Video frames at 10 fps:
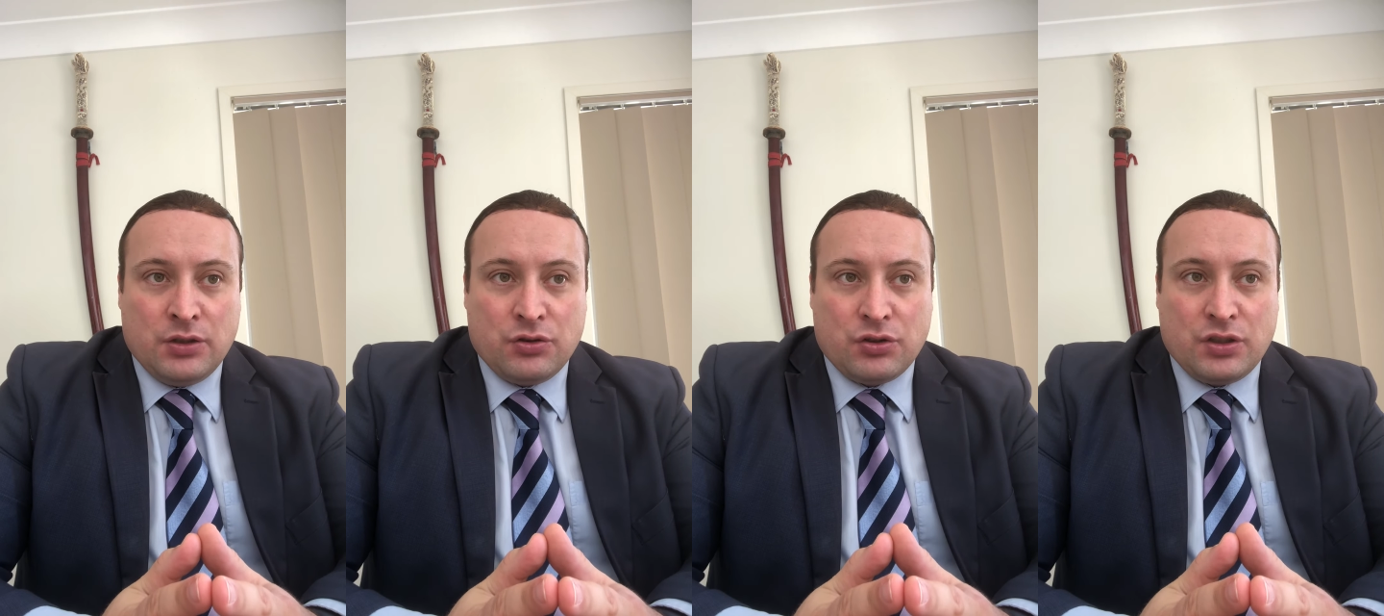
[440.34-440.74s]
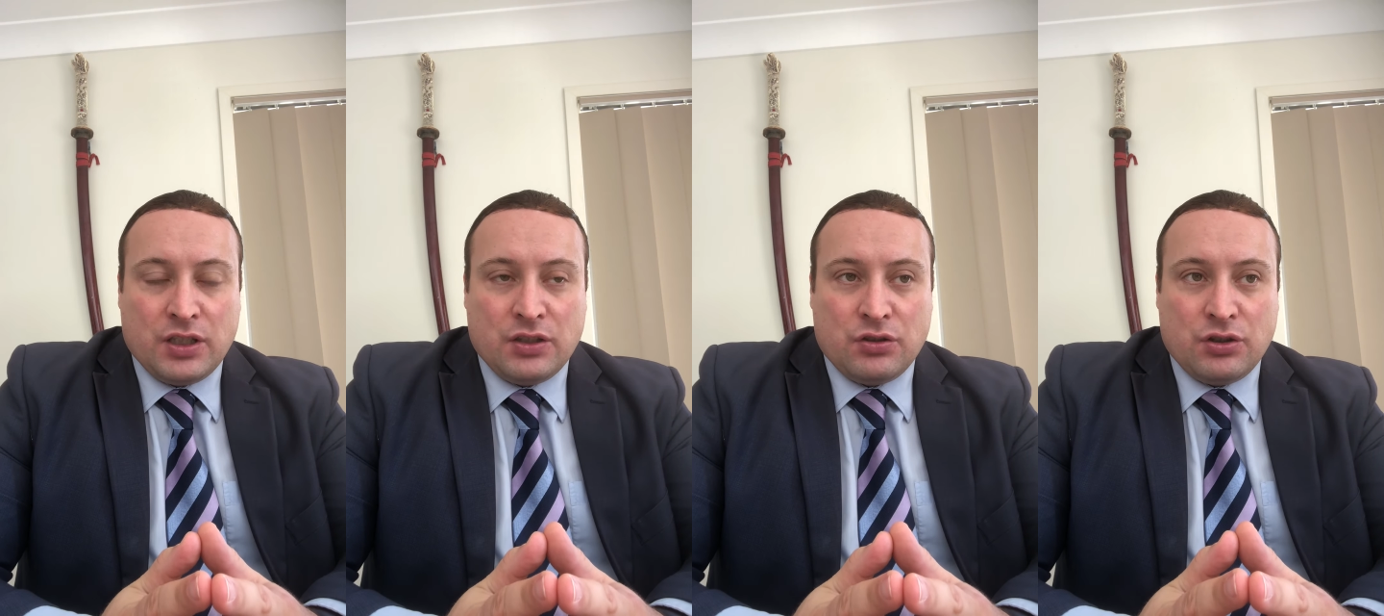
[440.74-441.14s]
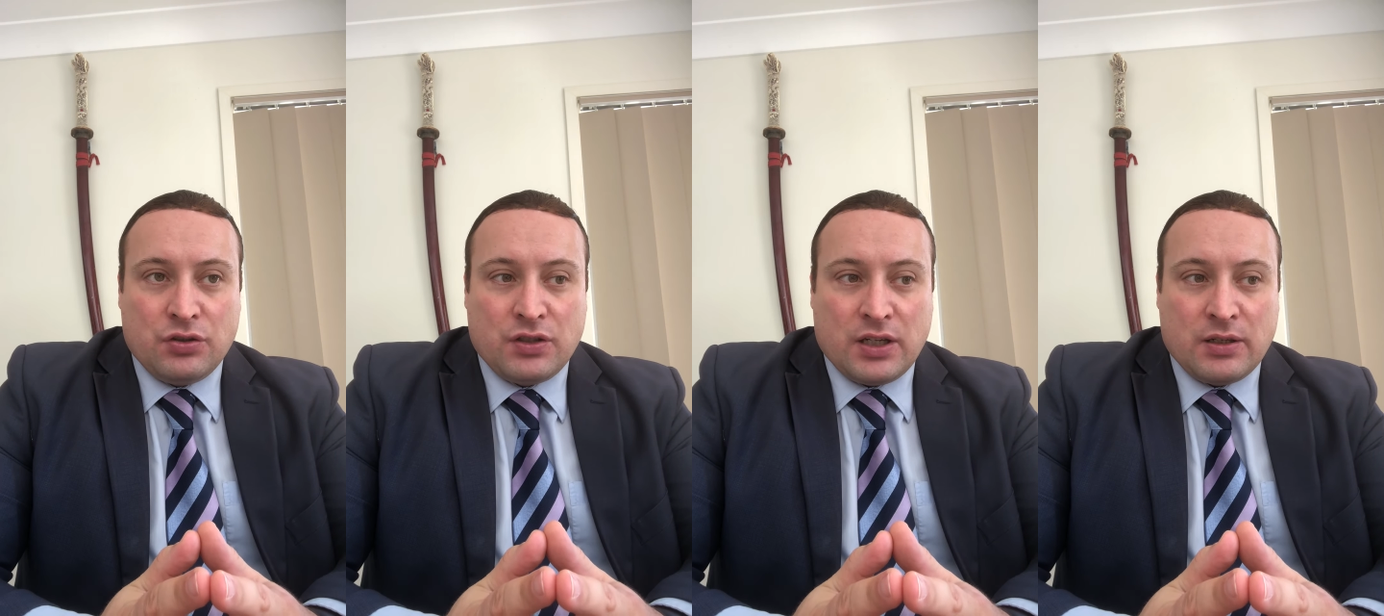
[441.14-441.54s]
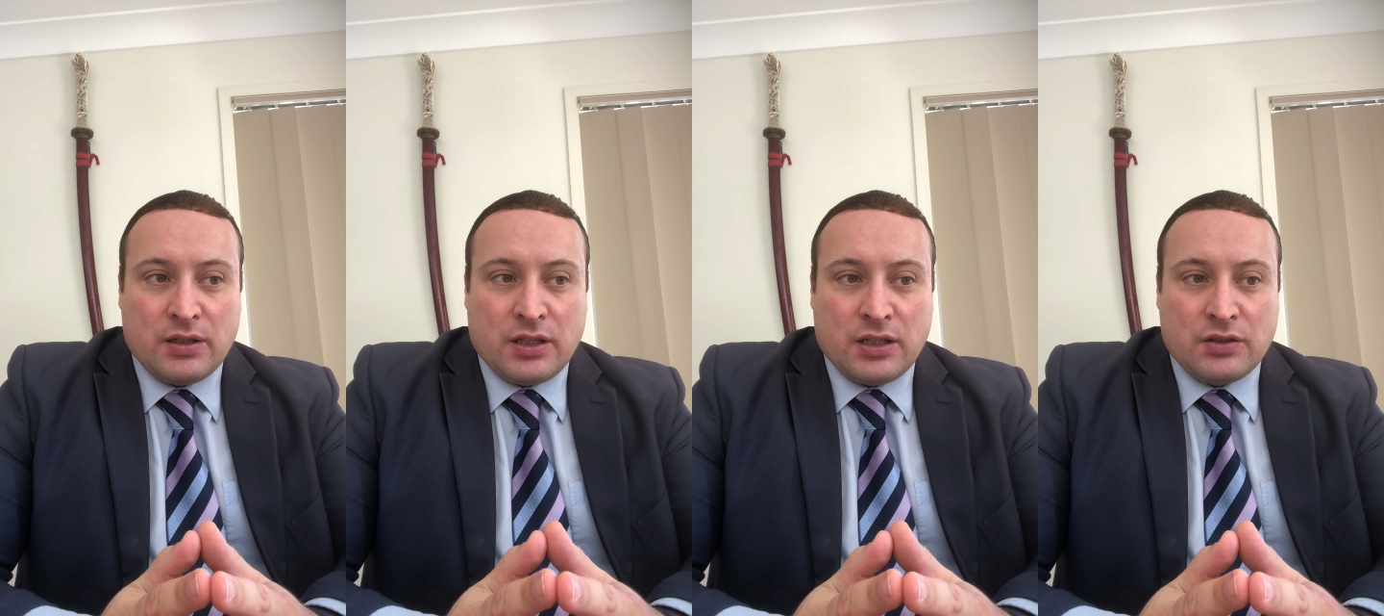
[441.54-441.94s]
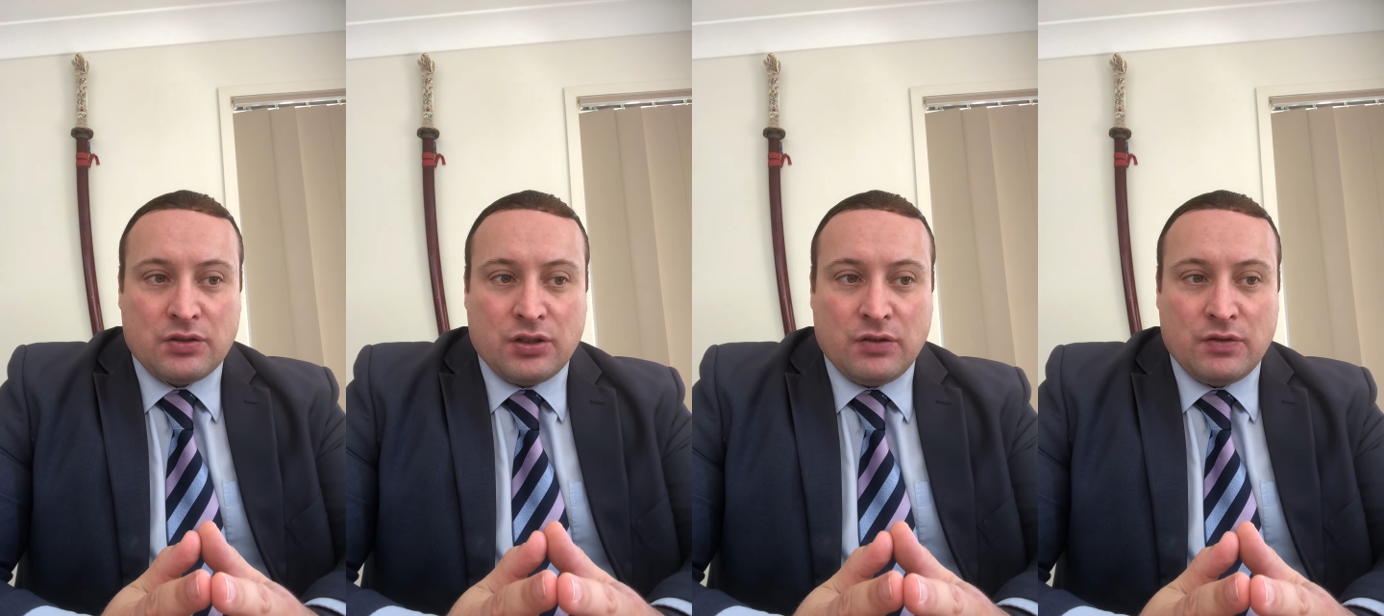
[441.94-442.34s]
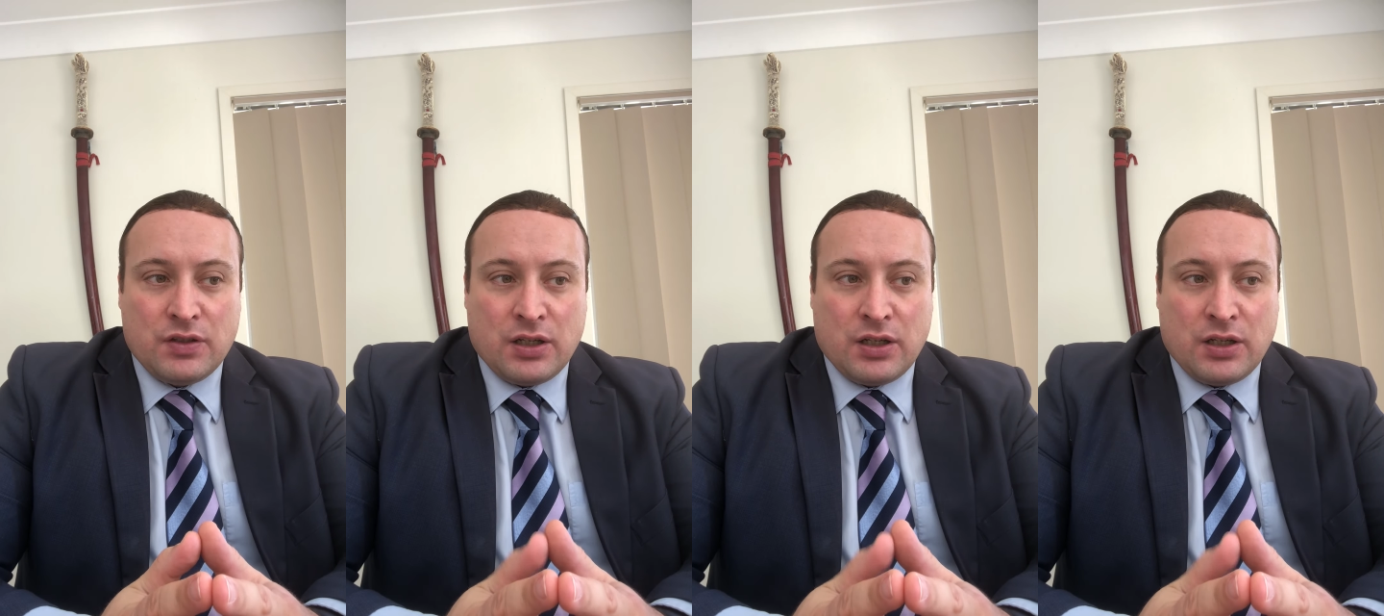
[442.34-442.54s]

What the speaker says: just to introduce that service.